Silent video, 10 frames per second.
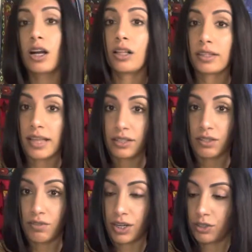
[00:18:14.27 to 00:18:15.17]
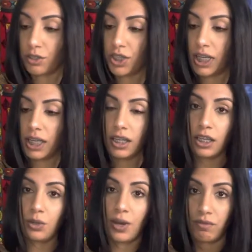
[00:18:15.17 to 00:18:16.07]
collective energy?
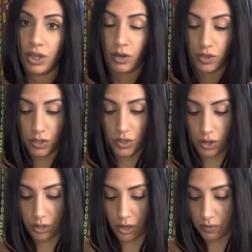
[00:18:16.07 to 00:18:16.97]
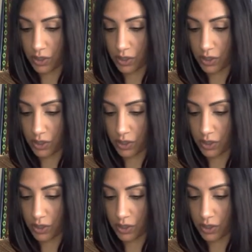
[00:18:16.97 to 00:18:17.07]
You have here the Daughter of